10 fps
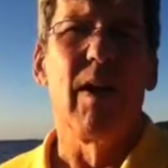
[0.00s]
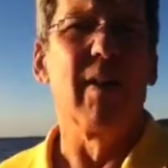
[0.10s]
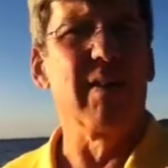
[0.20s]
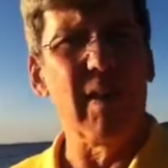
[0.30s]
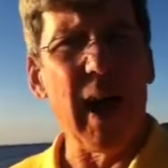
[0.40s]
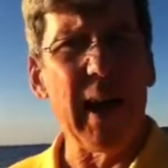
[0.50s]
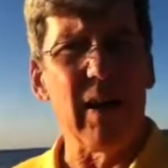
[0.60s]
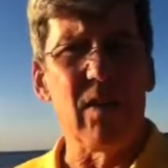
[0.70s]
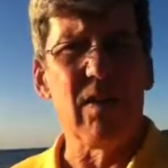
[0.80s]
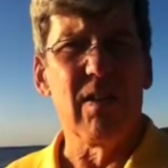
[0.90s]
The
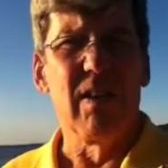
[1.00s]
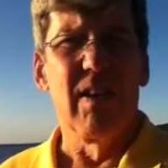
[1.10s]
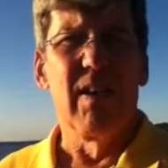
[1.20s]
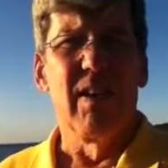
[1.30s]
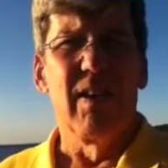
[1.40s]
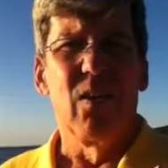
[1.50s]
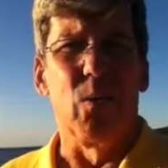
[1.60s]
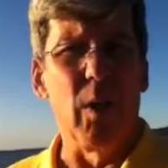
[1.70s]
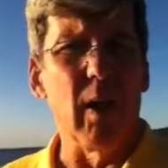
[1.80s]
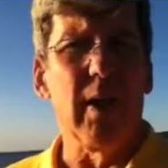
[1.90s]
science
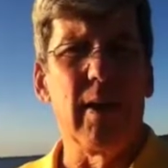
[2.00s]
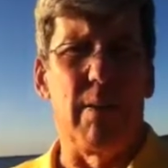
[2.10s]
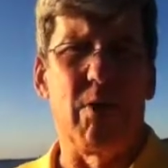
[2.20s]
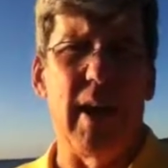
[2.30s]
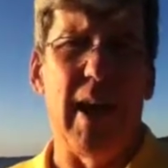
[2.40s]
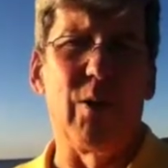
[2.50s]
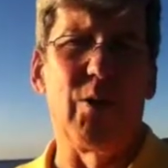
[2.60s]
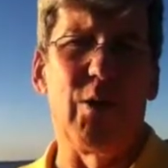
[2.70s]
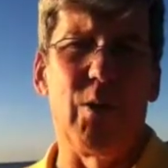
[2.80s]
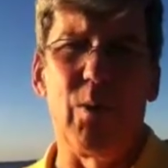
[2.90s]
really comes down
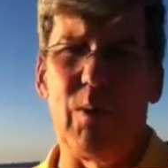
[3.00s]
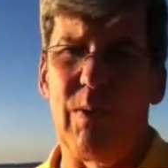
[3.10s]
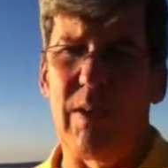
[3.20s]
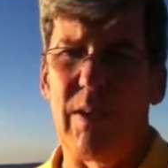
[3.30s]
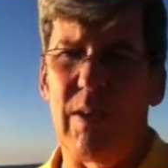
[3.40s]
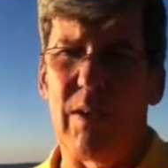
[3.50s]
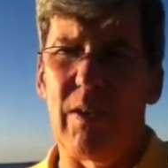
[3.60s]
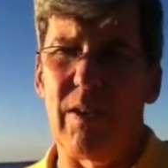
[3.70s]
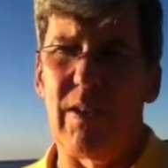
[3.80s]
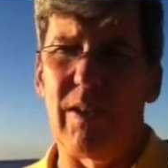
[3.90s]
to
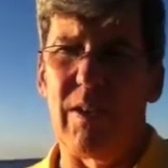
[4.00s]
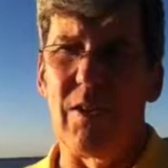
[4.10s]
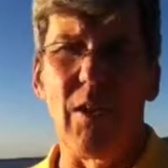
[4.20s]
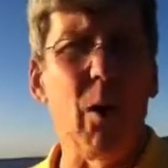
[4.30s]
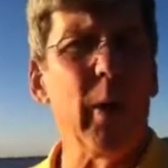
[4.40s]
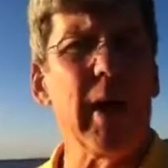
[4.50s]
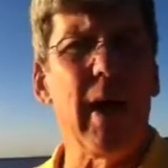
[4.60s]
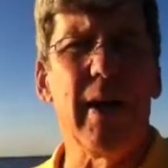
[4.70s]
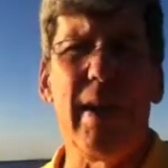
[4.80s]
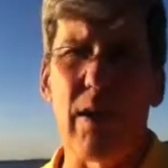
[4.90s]
knowing
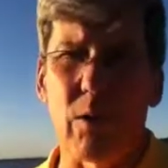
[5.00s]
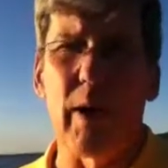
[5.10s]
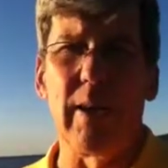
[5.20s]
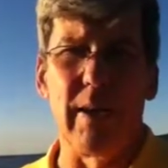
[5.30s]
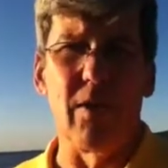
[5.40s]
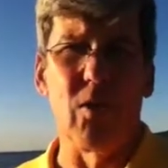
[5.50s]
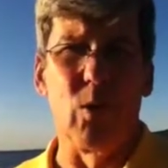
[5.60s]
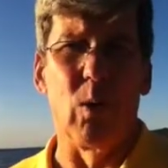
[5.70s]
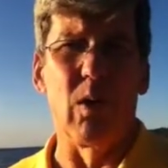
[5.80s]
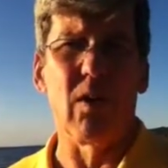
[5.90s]
how to integrate these
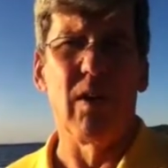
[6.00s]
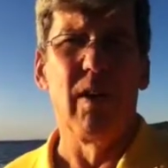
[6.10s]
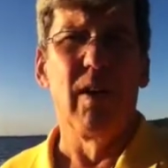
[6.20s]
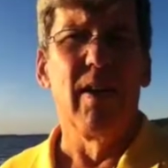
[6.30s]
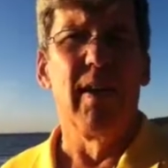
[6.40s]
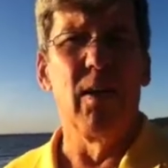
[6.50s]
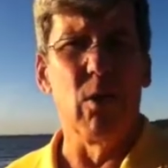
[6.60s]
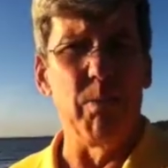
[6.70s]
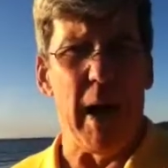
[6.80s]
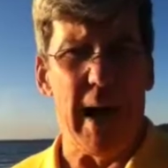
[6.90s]
tools
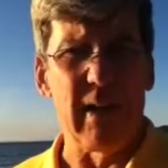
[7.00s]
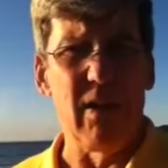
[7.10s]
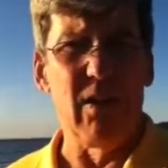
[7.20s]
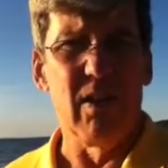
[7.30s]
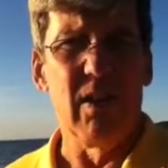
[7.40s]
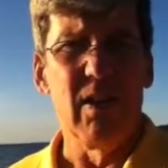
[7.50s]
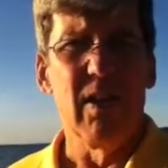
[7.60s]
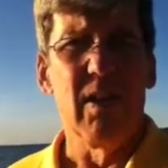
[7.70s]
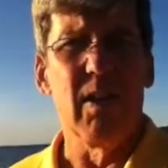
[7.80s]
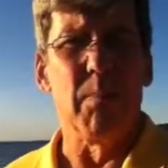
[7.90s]
into a package
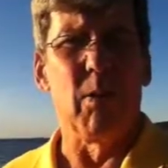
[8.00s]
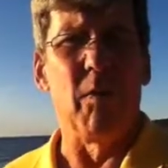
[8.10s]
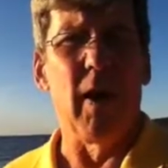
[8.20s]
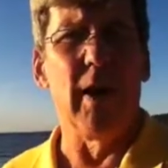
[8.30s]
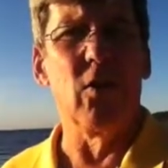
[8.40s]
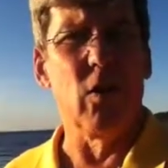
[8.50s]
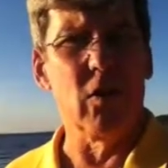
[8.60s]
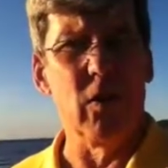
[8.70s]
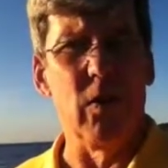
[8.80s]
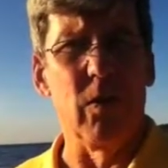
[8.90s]
that provides your
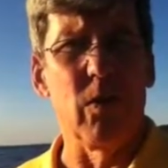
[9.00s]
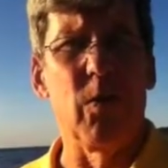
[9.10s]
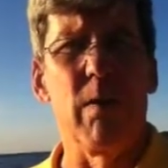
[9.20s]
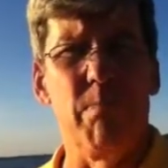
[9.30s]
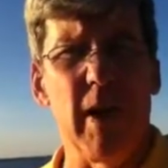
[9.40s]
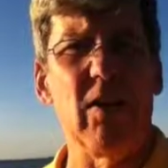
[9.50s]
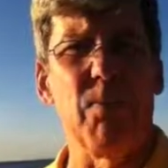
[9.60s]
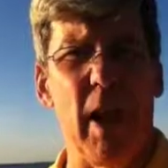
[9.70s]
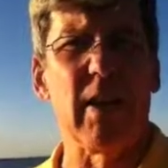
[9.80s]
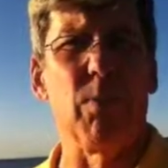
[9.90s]
students with the best
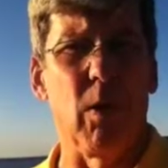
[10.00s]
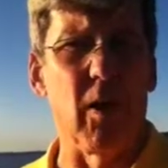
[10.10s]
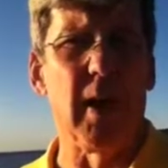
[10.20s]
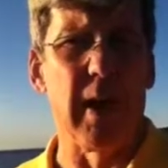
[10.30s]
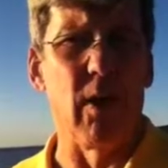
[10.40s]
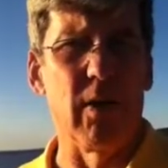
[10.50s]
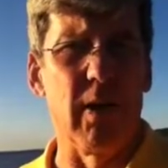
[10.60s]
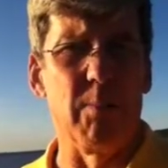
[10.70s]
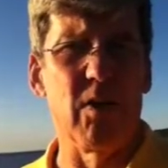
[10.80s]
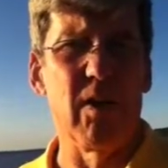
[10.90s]
possible learning
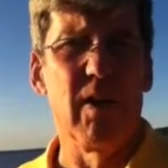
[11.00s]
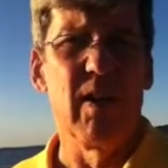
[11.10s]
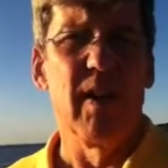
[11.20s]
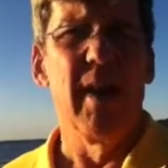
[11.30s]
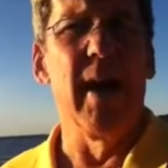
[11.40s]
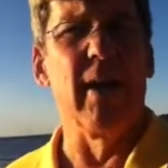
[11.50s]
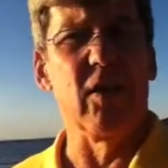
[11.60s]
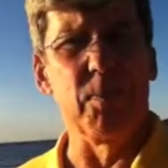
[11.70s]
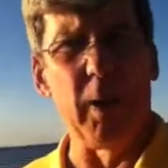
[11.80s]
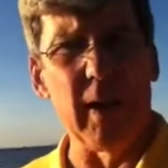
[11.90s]
outcomes, an
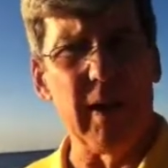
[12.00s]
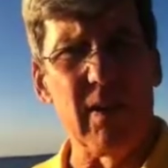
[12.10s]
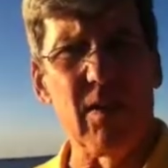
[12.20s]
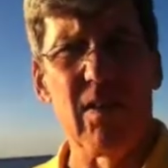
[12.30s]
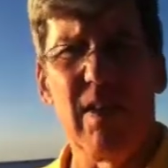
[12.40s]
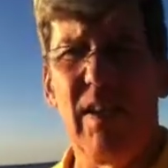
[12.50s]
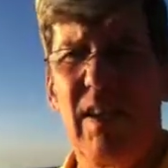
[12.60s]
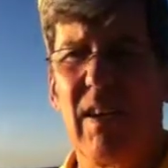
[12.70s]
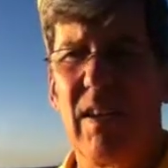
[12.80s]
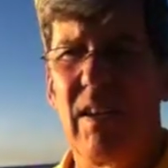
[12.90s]
experience
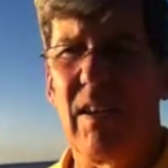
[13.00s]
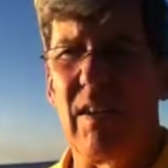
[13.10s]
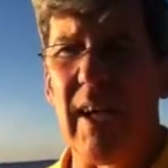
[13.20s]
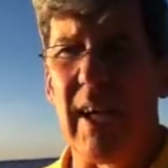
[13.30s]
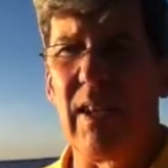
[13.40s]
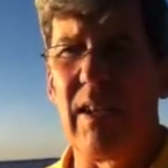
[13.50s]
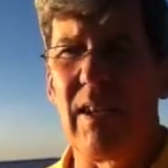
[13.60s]
that